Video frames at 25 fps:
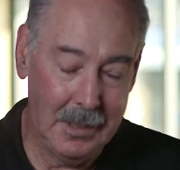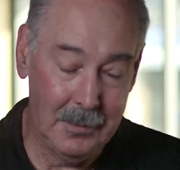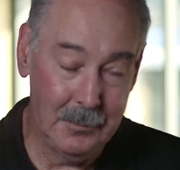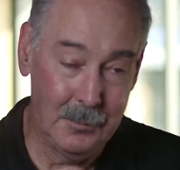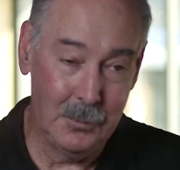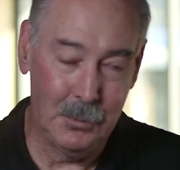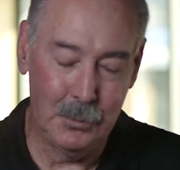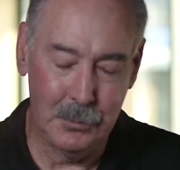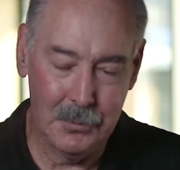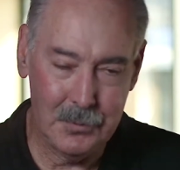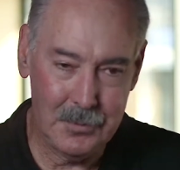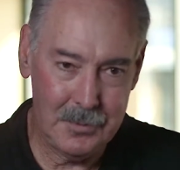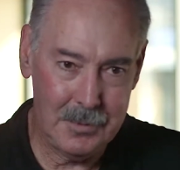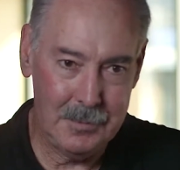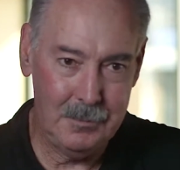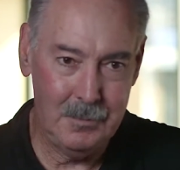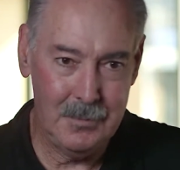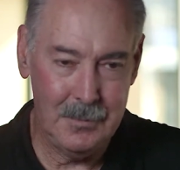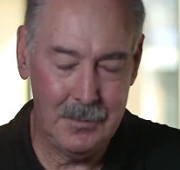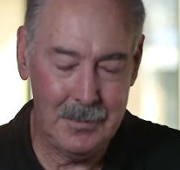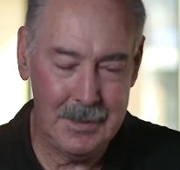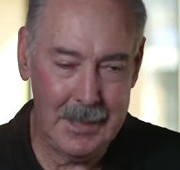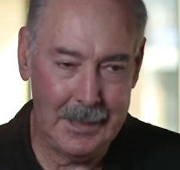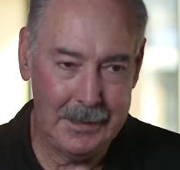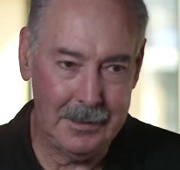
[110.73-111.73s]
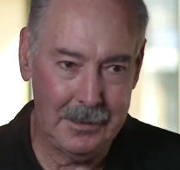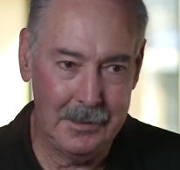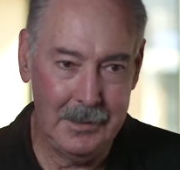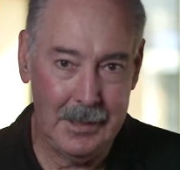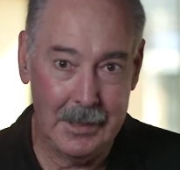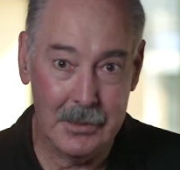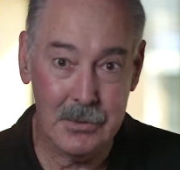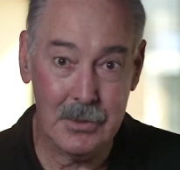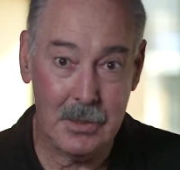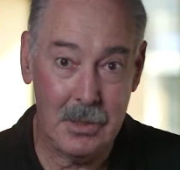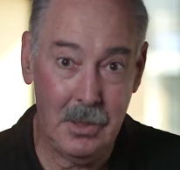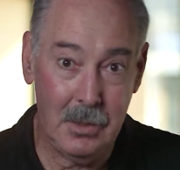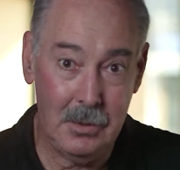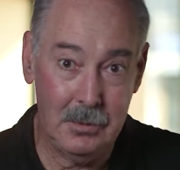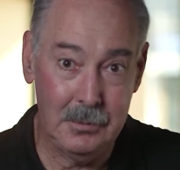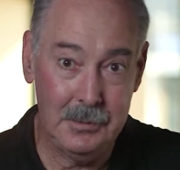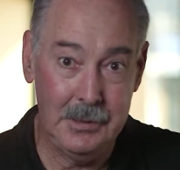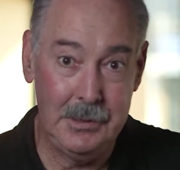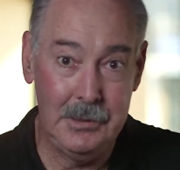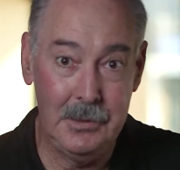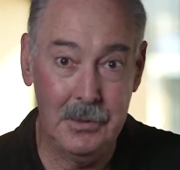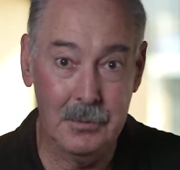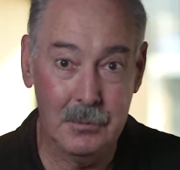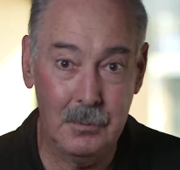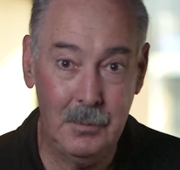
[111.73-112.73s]
we'll take the next goal
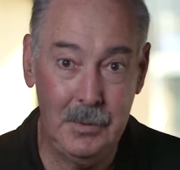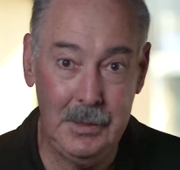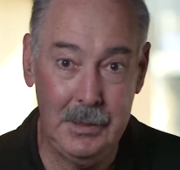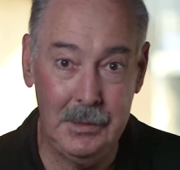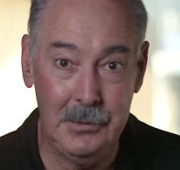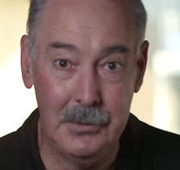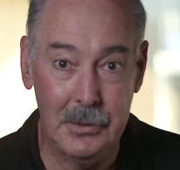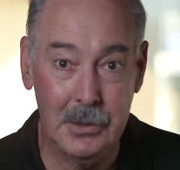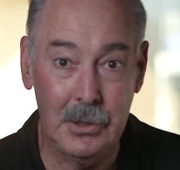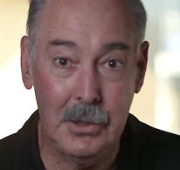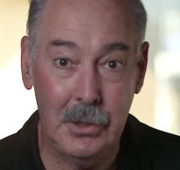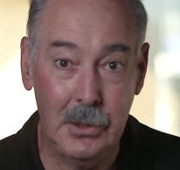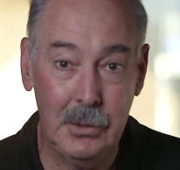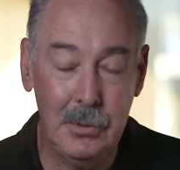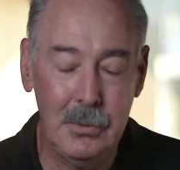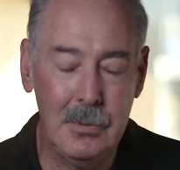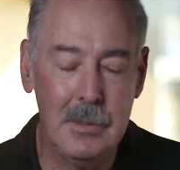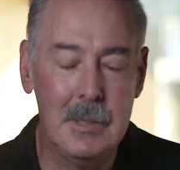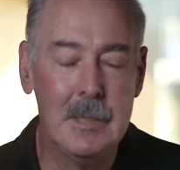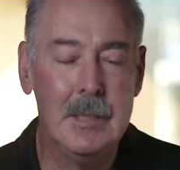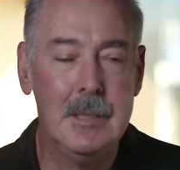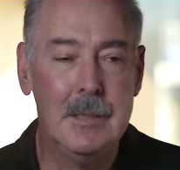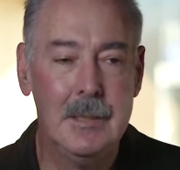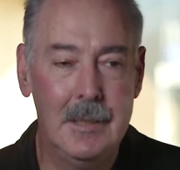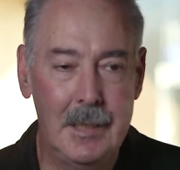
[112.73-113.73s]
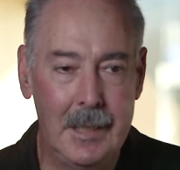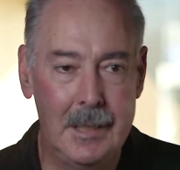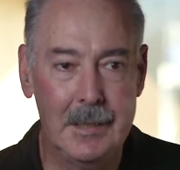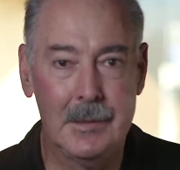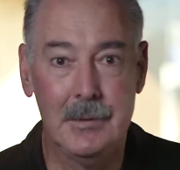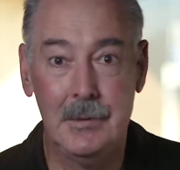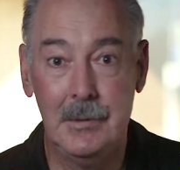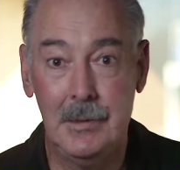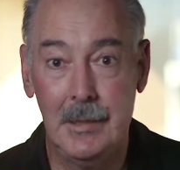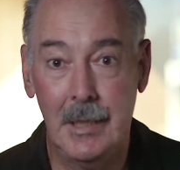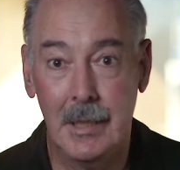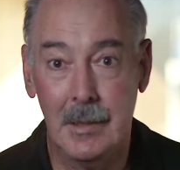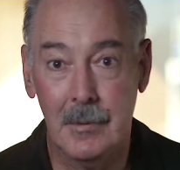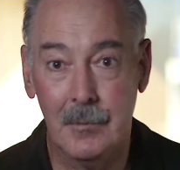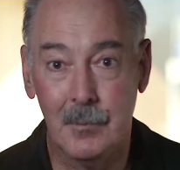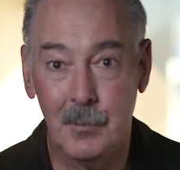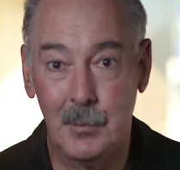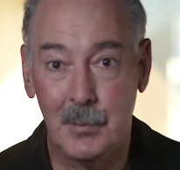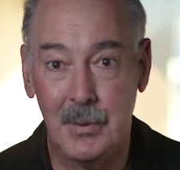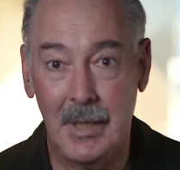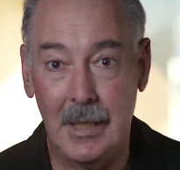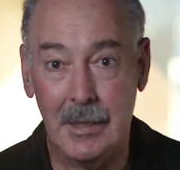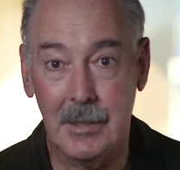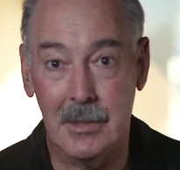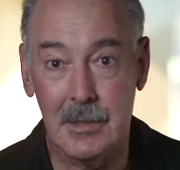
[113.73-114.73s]
in your queue and
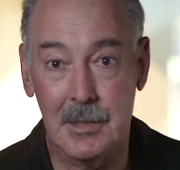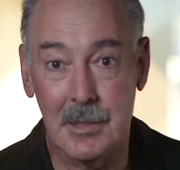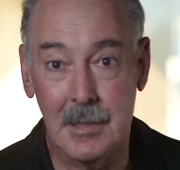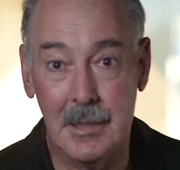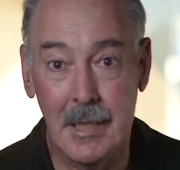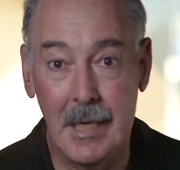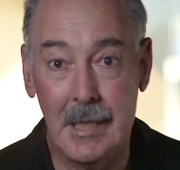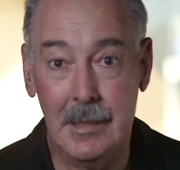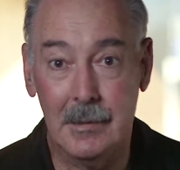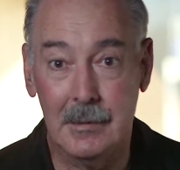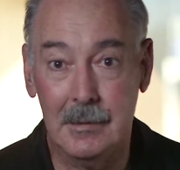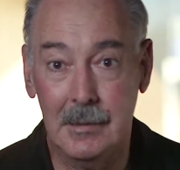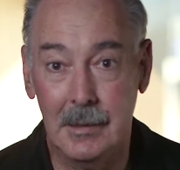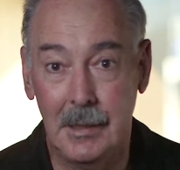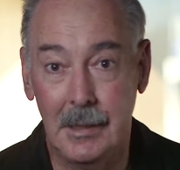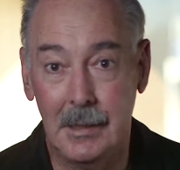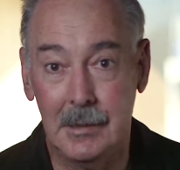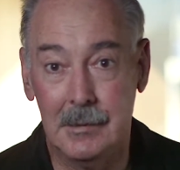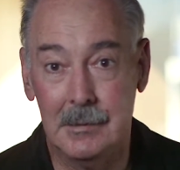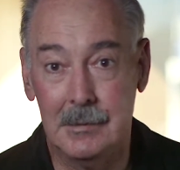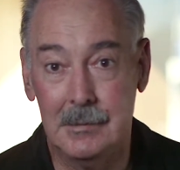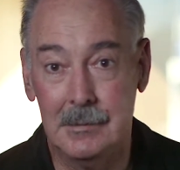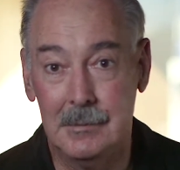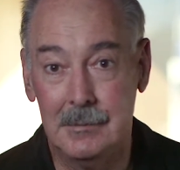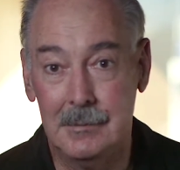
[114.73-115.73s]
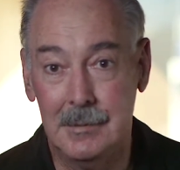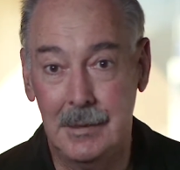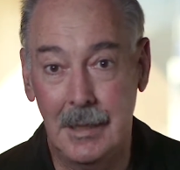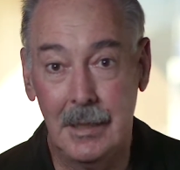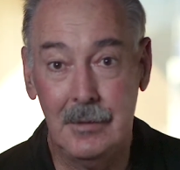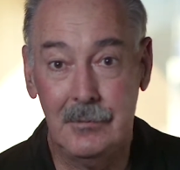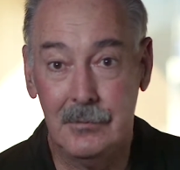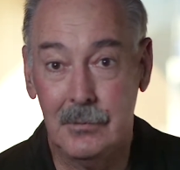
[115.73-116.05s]
practice that and go